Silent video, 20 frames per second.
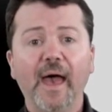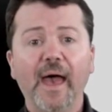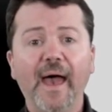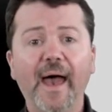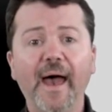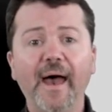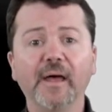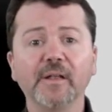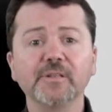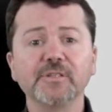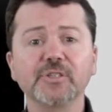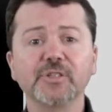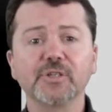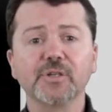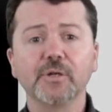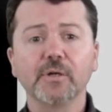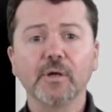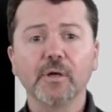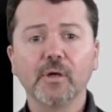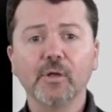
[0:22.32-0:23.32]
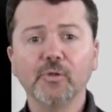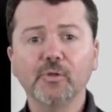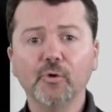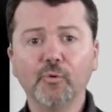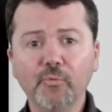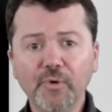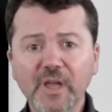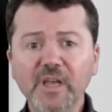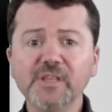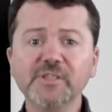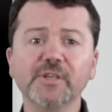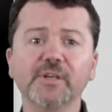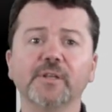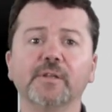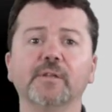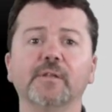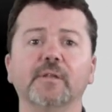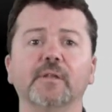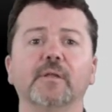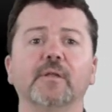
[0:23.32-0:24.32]
And the
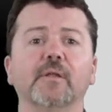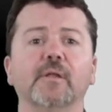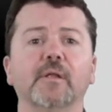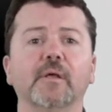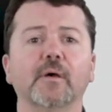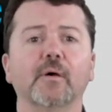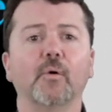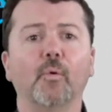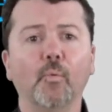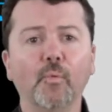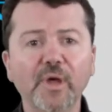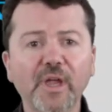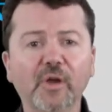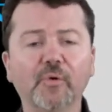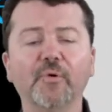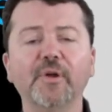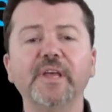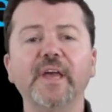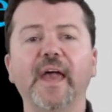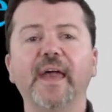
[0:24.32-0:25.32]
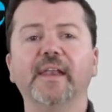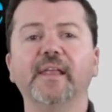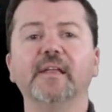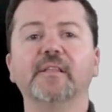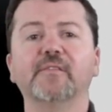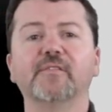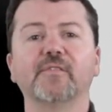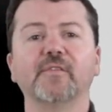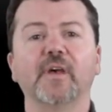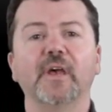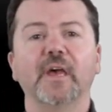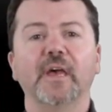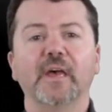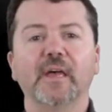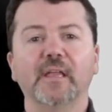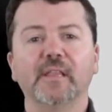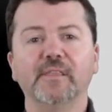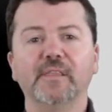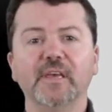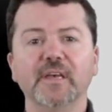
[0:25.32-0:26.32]
reason we created
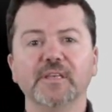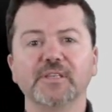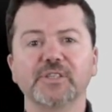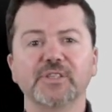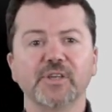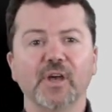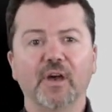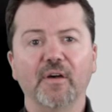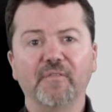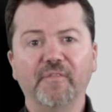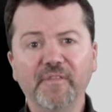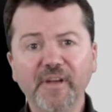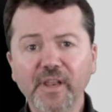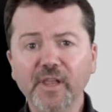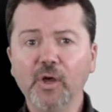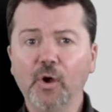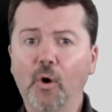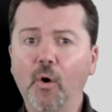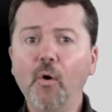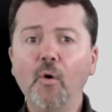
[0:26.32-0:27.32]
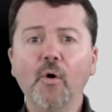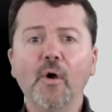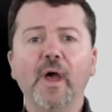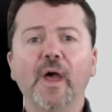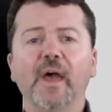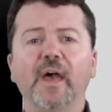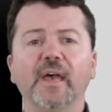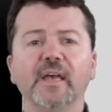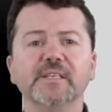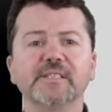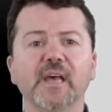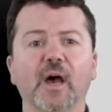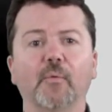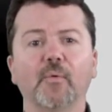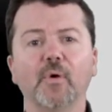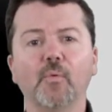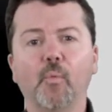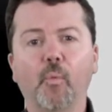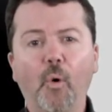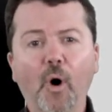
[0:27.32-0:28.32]
this video is that
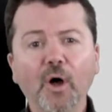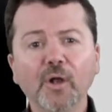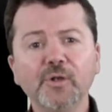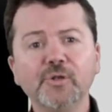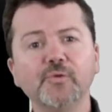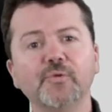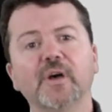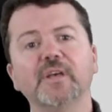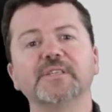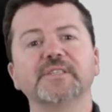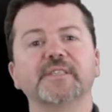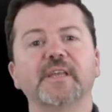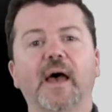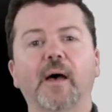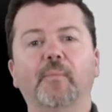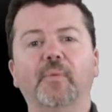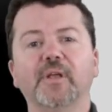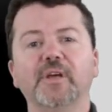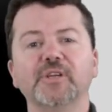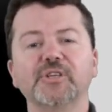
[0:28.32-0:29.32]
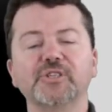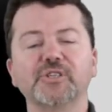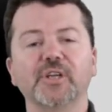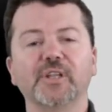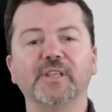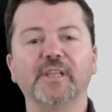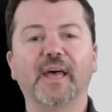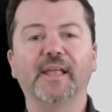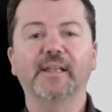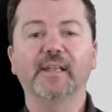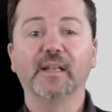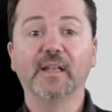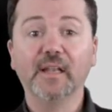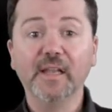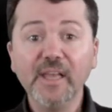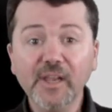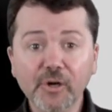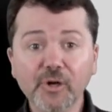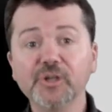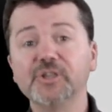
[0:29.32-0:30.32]
we want to establish that
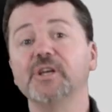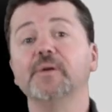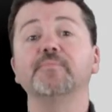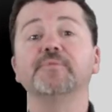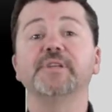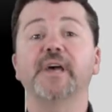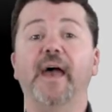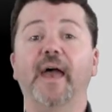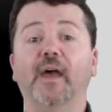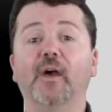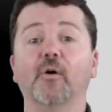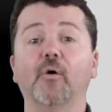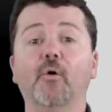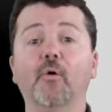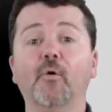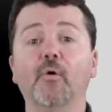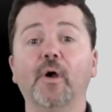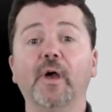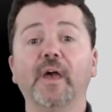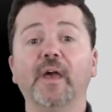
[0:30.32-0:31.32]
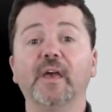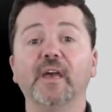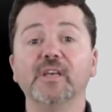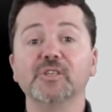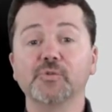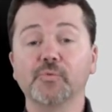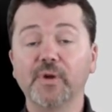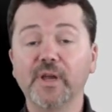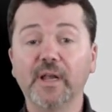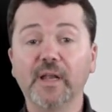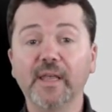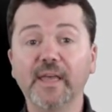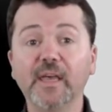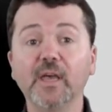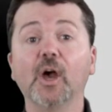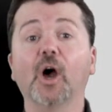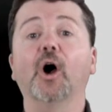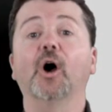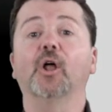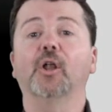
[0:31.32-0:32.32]
Leadership Tango is
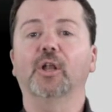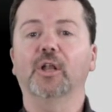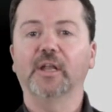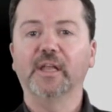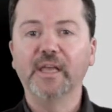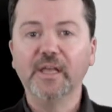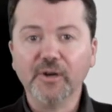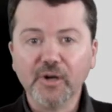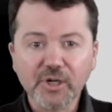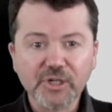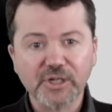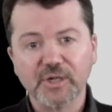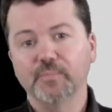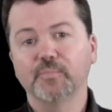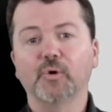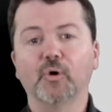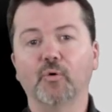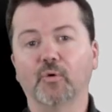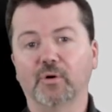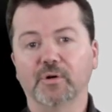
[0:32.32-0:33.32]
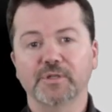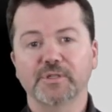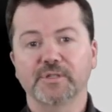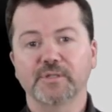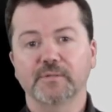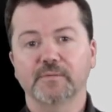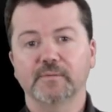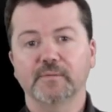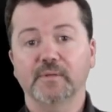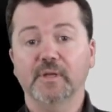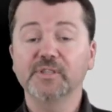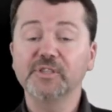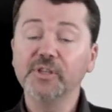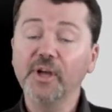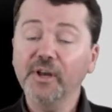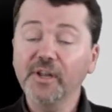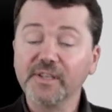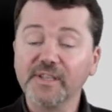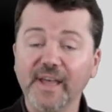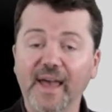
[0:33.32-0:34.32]
really a leadership course. It's
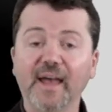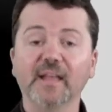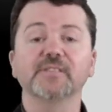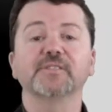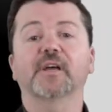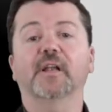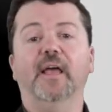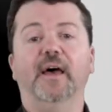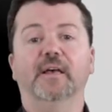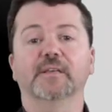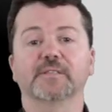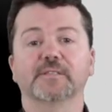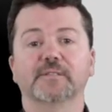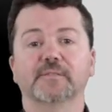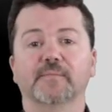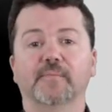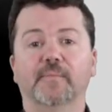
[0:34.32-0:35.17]
not a dance class.